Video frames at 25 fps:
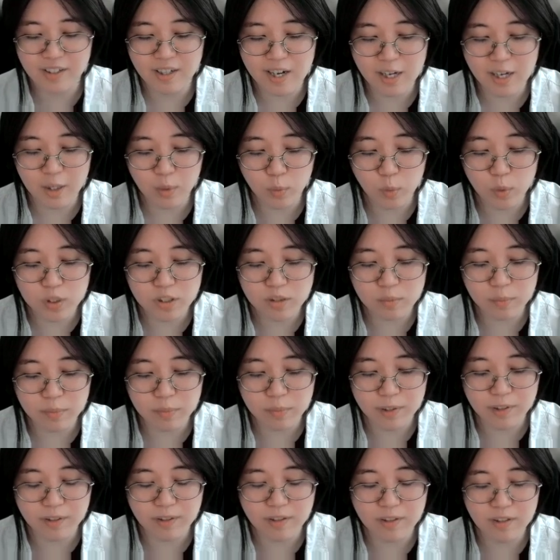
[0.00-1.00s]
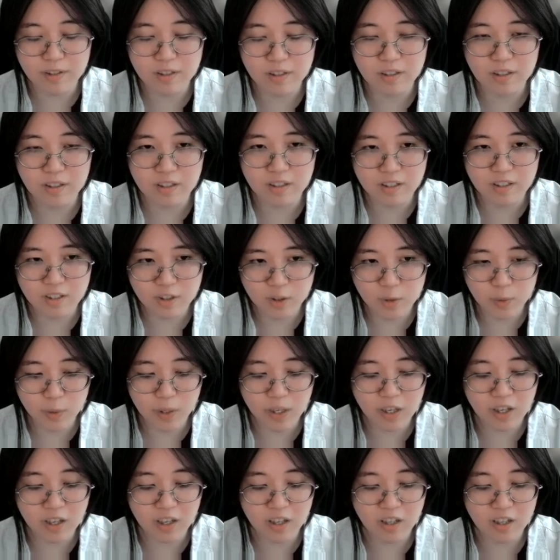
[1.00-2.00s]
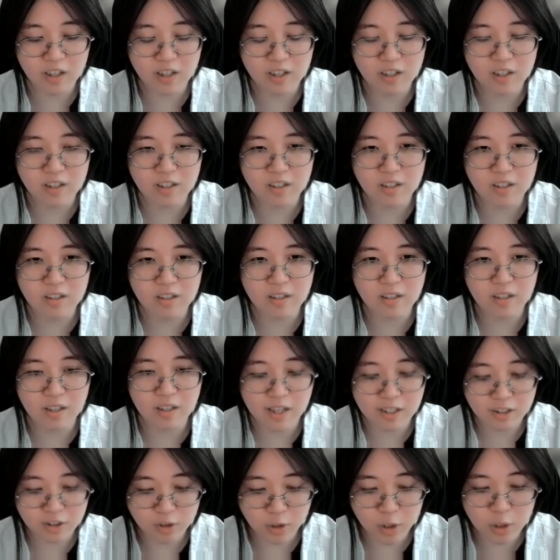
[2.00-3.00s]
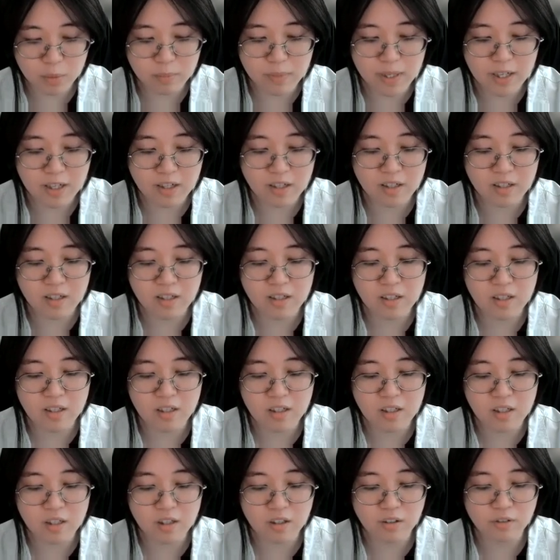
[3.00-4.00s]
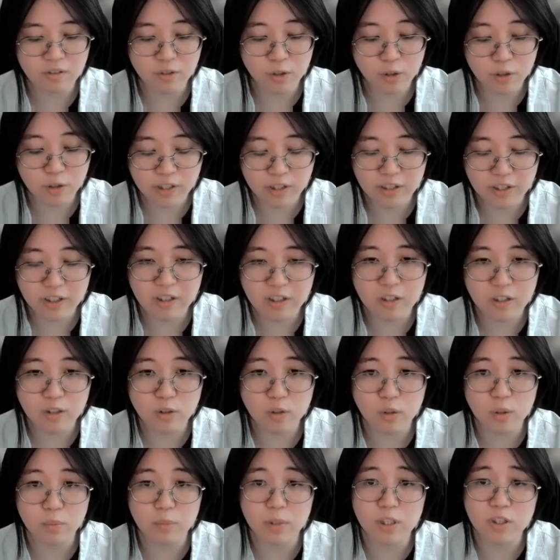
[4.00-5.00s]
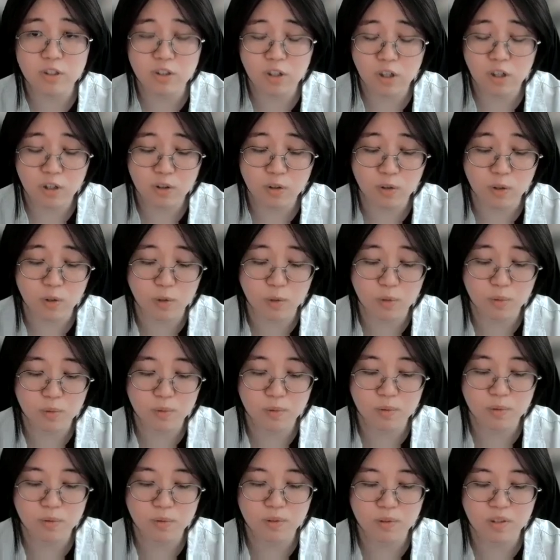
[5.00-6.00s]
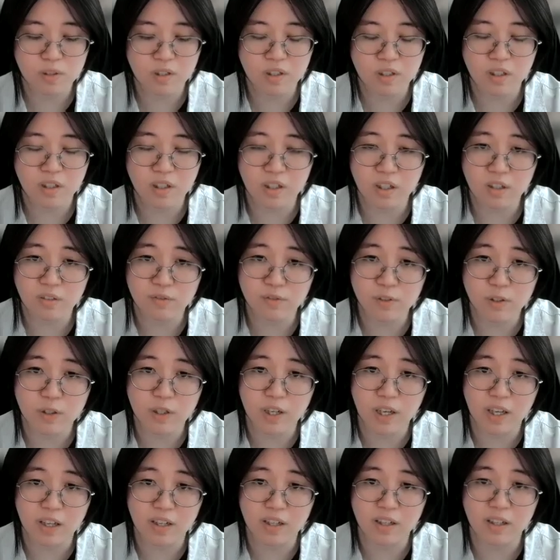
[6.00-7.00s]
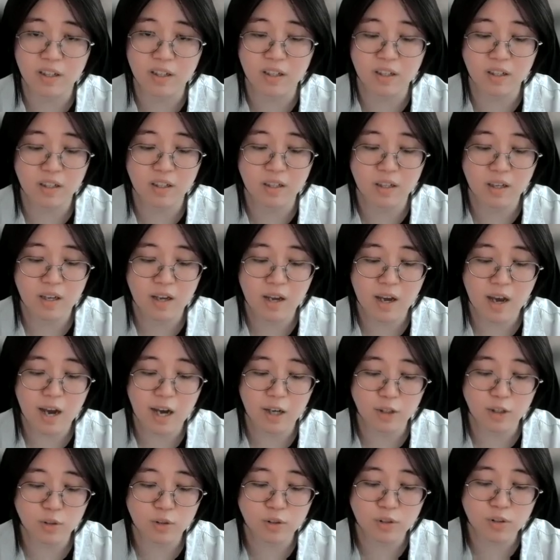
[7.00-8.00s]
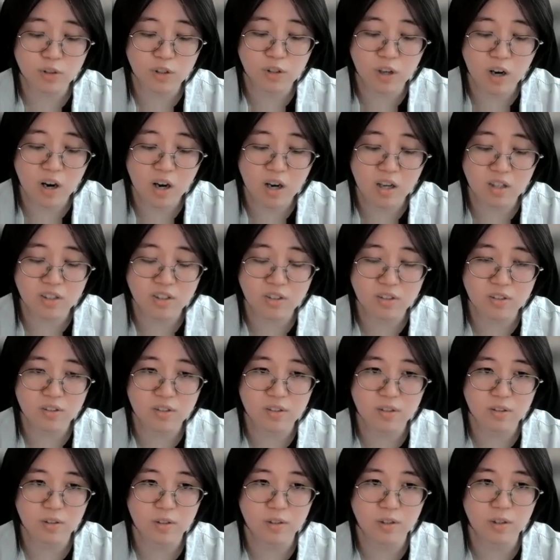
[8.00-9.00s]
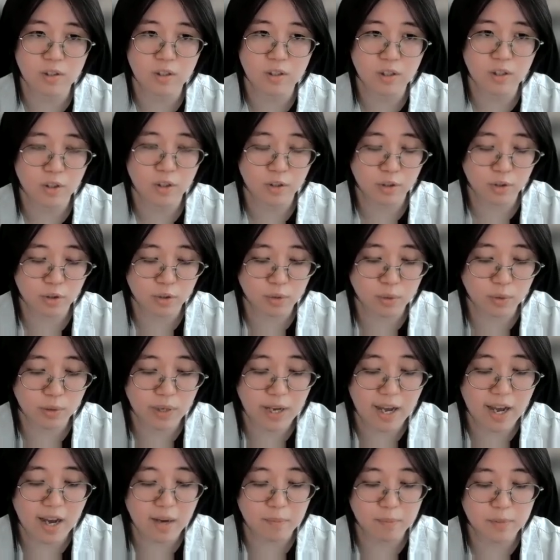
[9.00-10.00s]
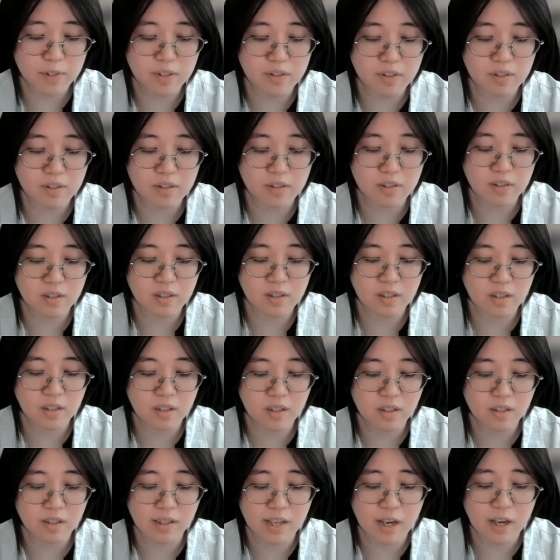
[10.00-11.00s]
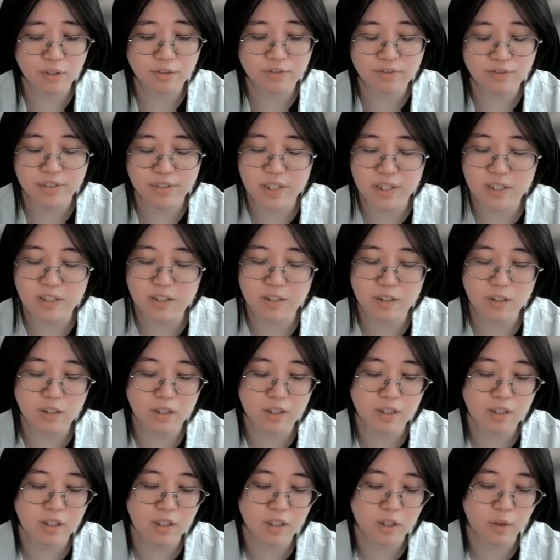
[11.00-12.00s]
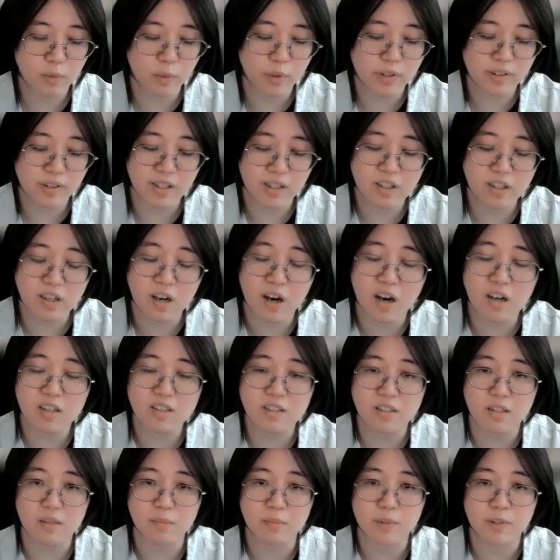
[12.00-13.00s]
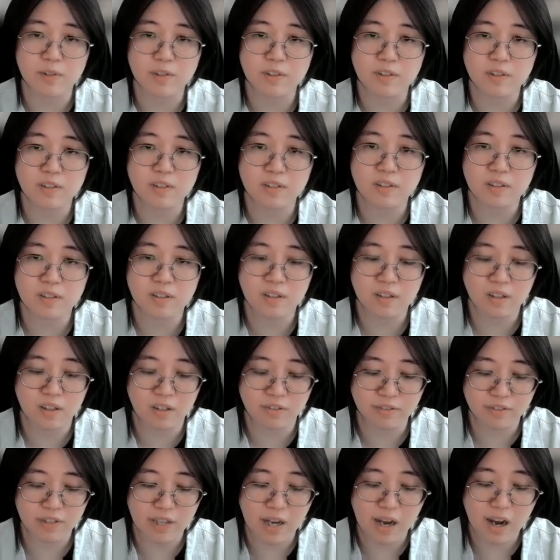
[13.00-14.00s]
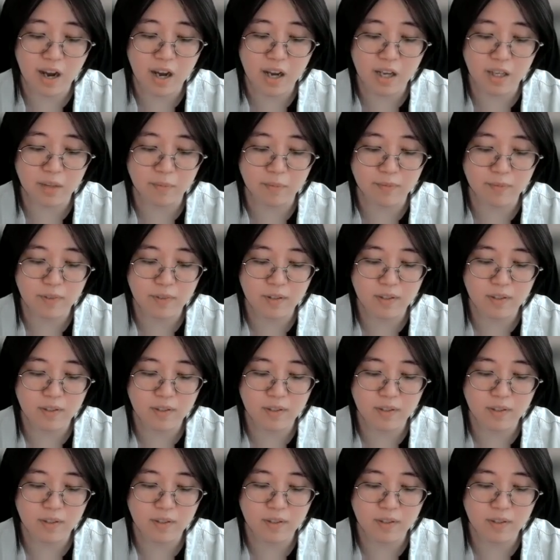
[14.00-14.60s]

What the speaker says: I whisper, it's okay, es normal, for there to be sorrow in forgetting how to cross through gaps now filled with the gossamers of time.